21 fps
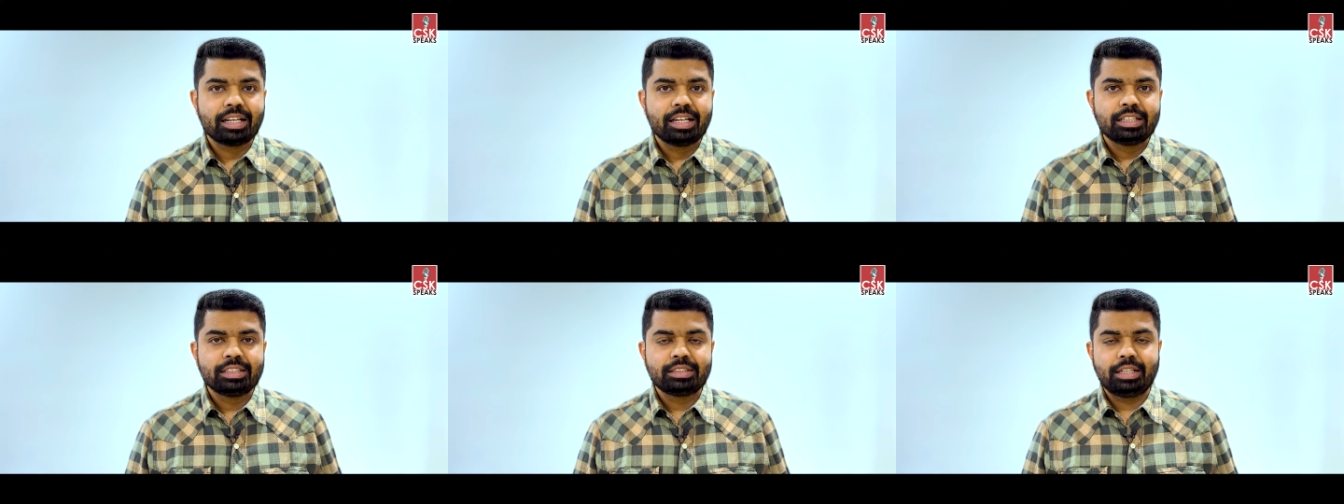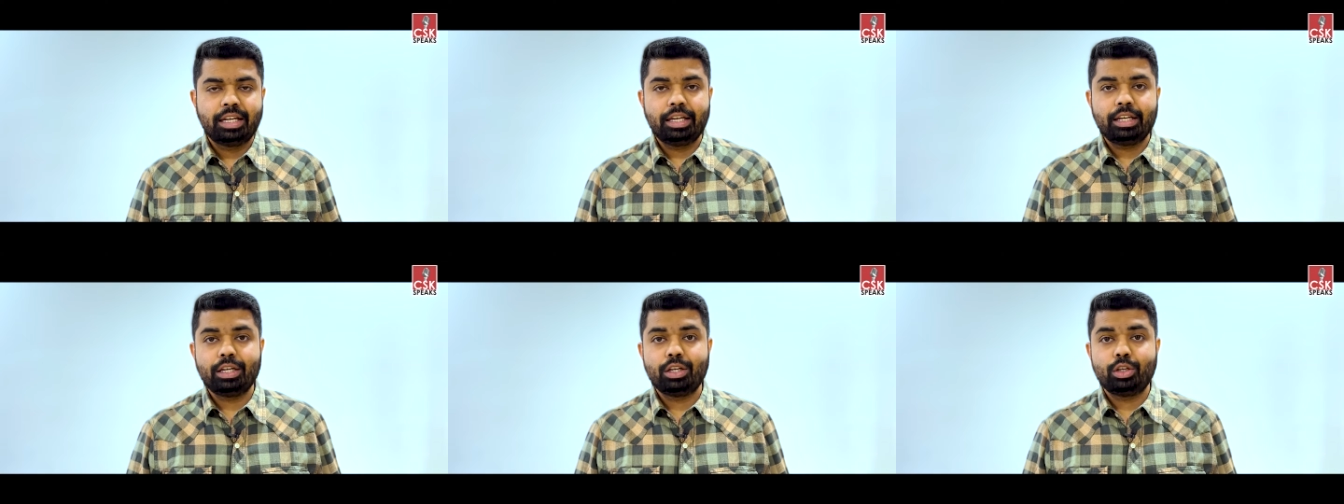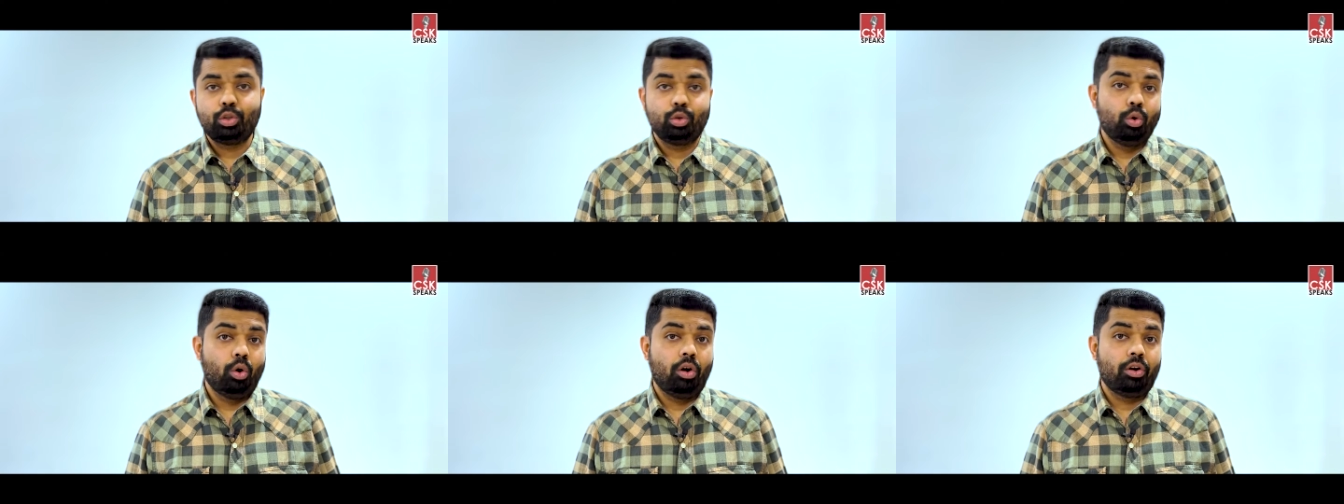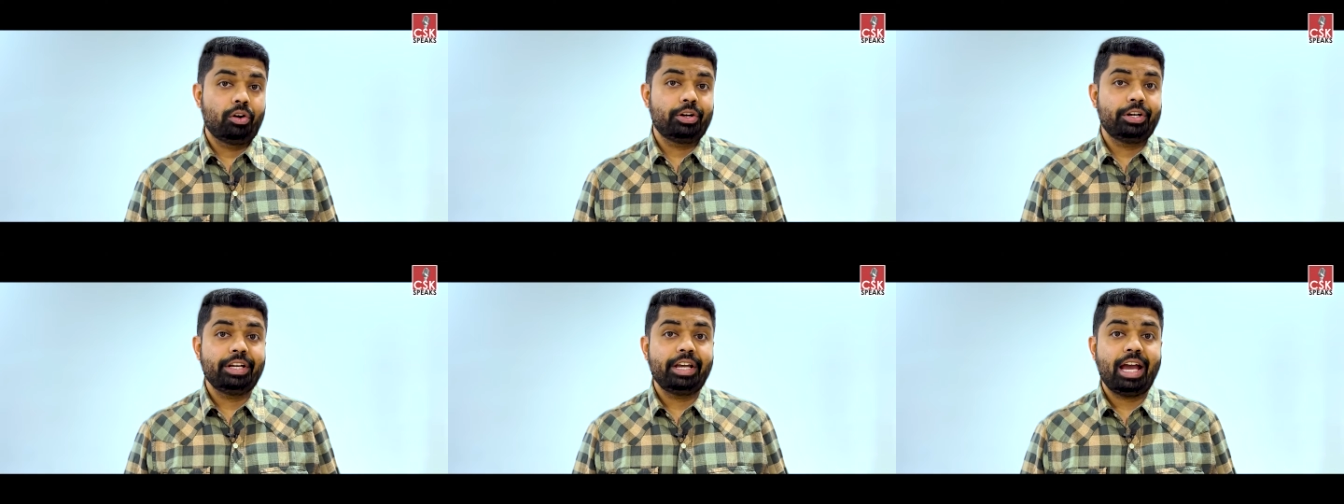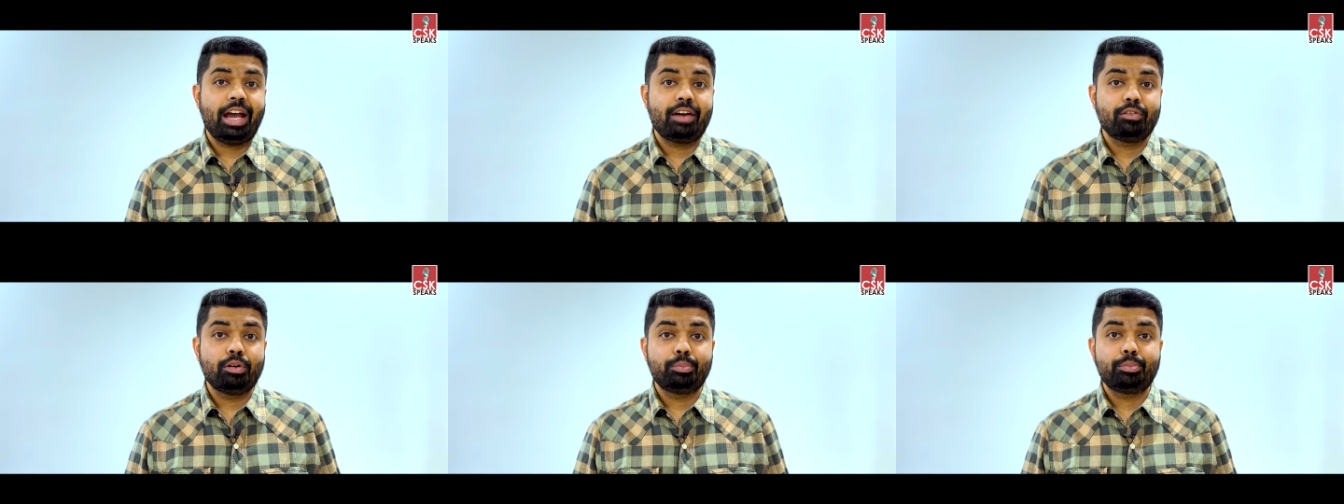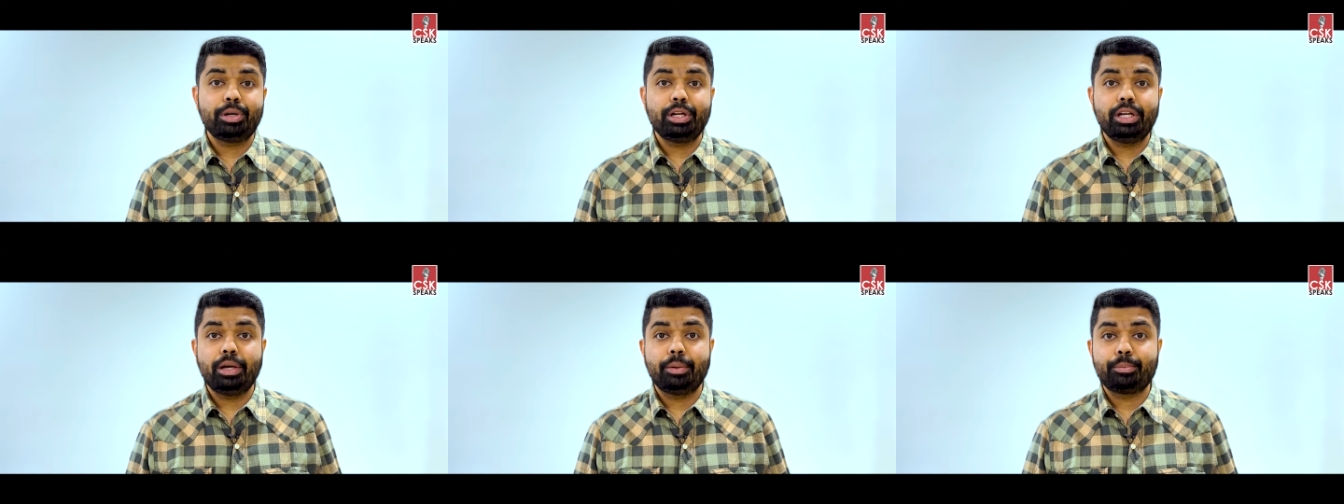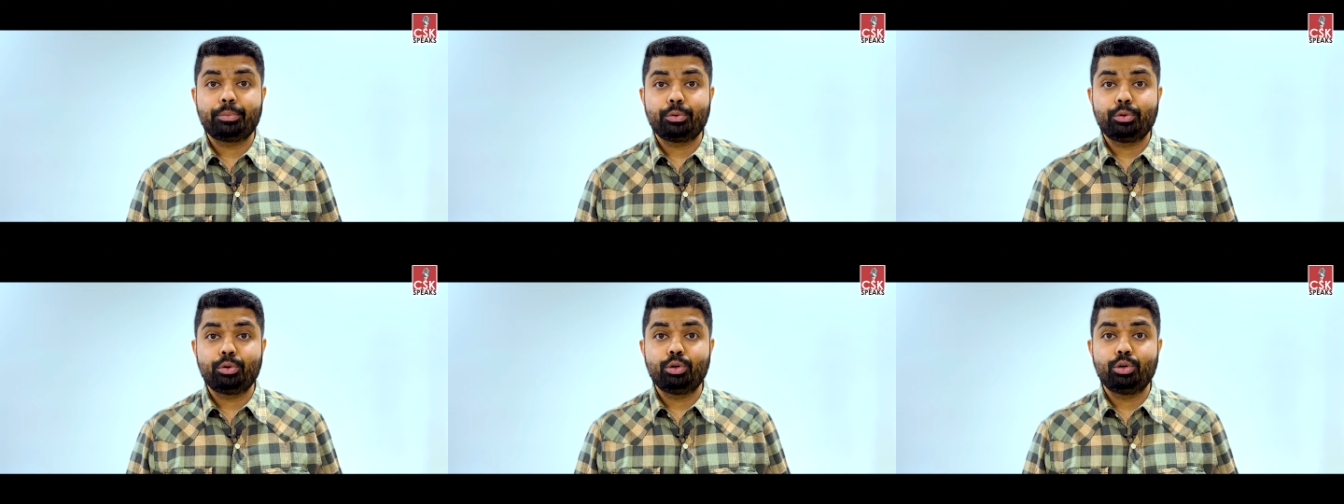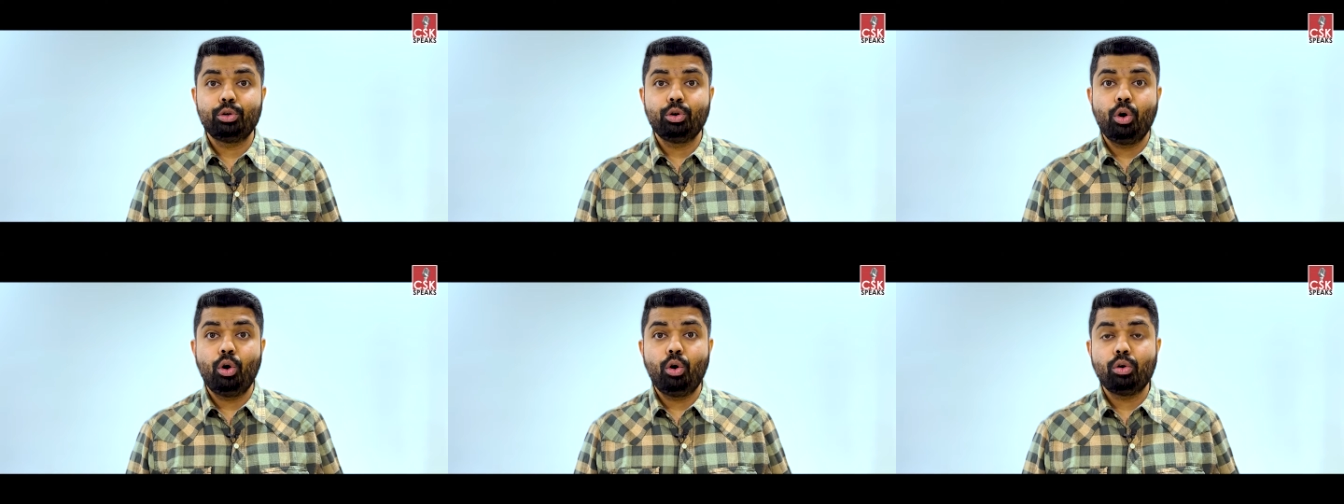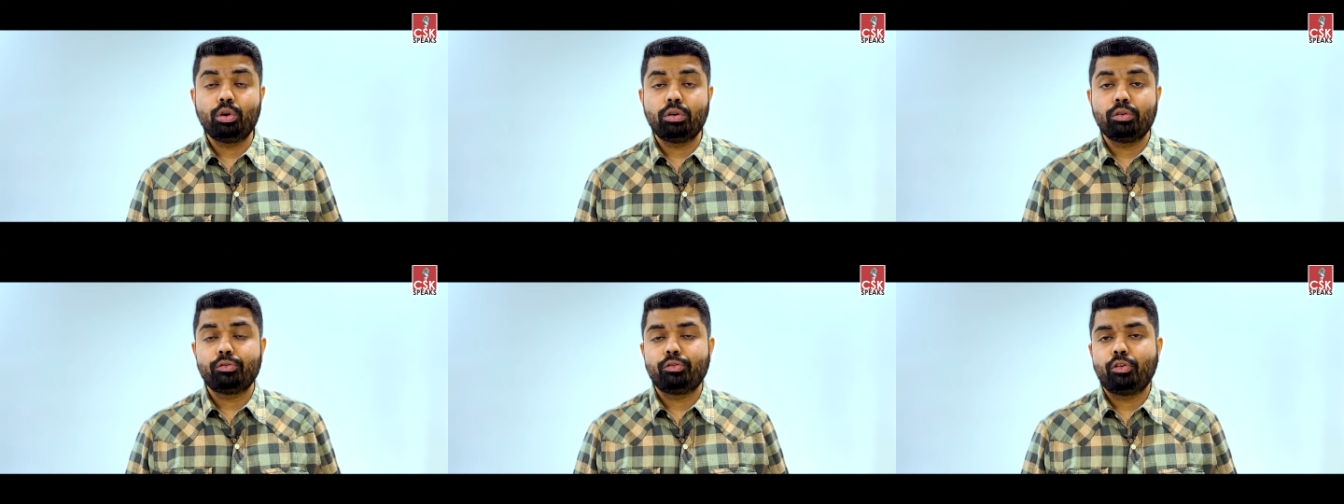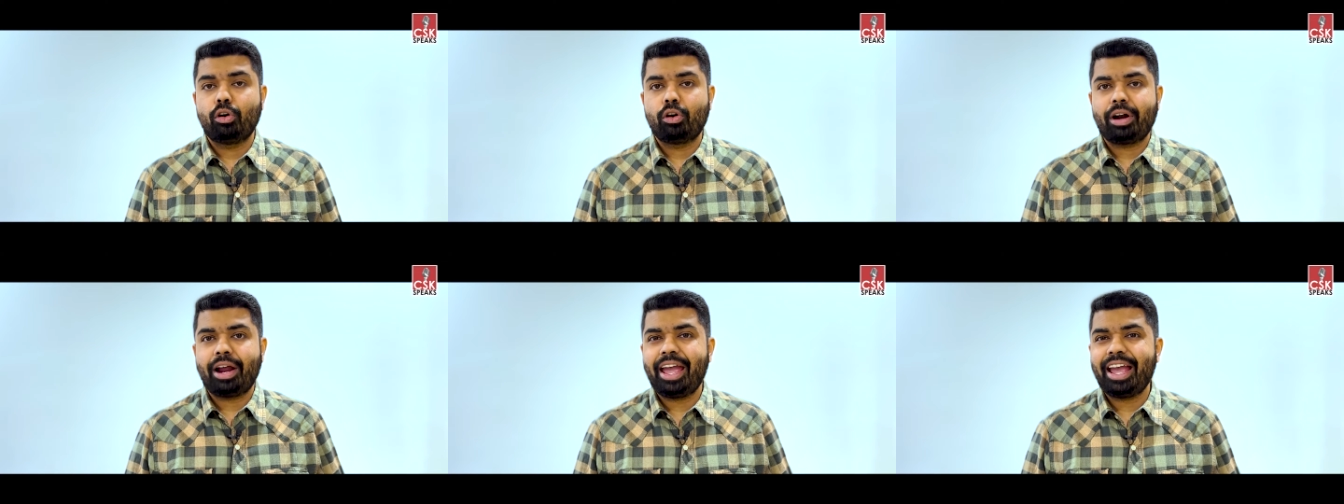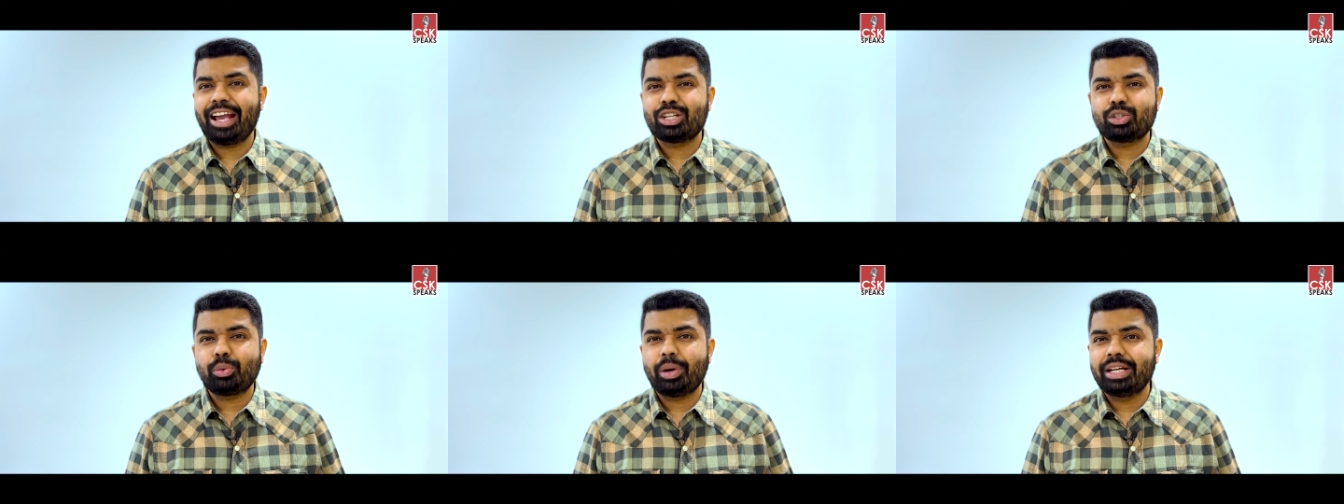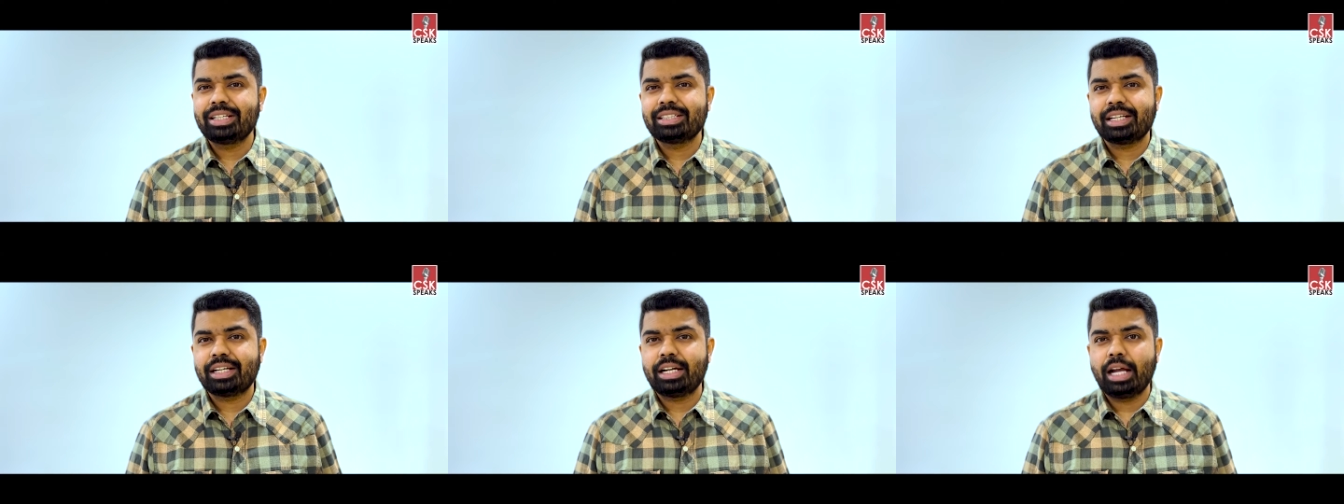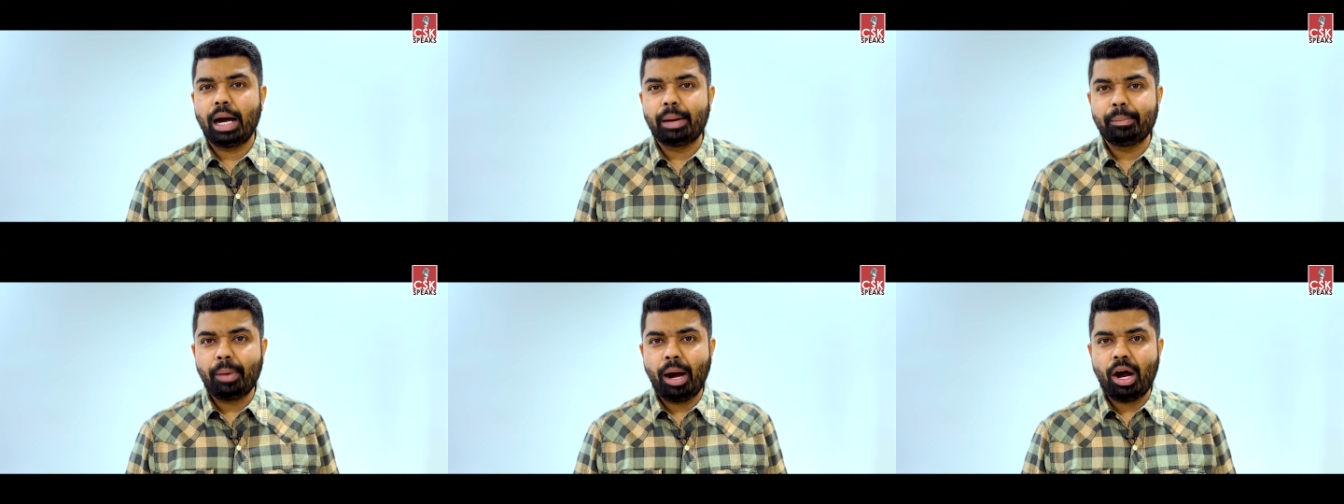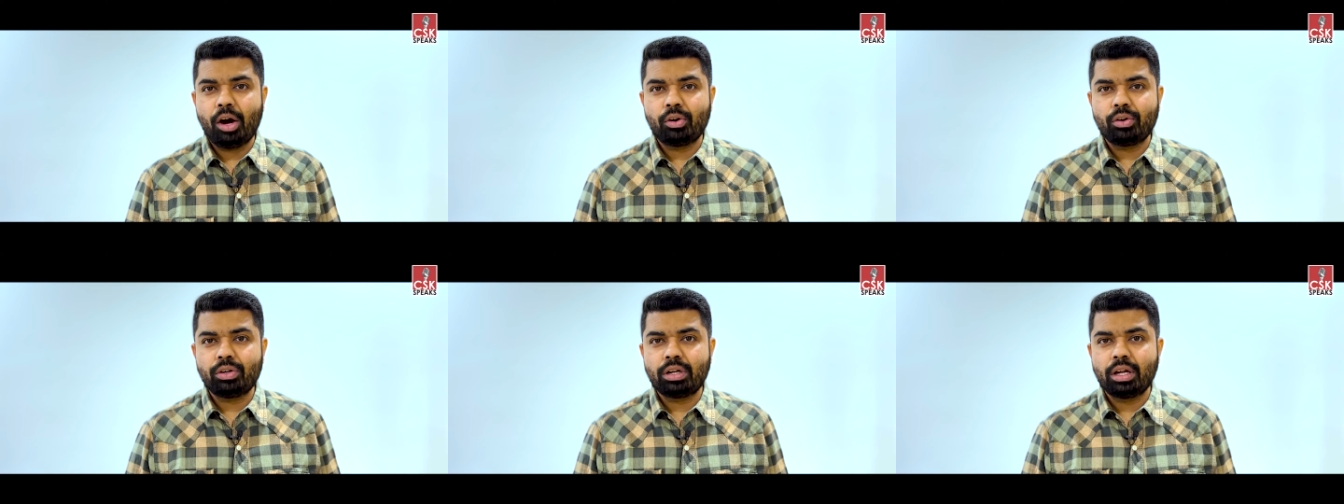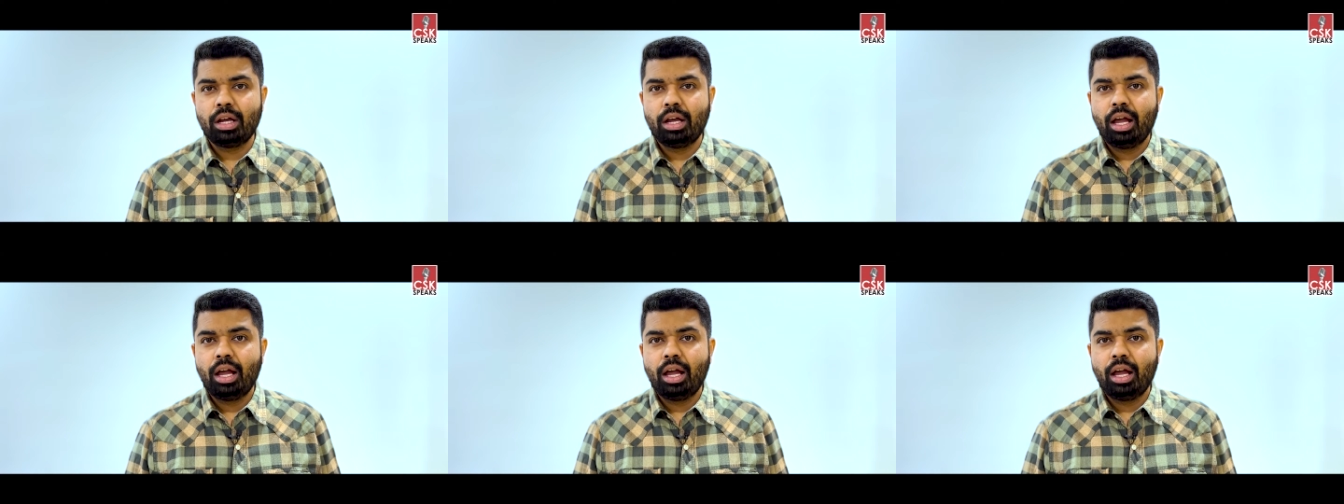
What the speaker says: saying you already have a pre-approved loan for XYZ amount,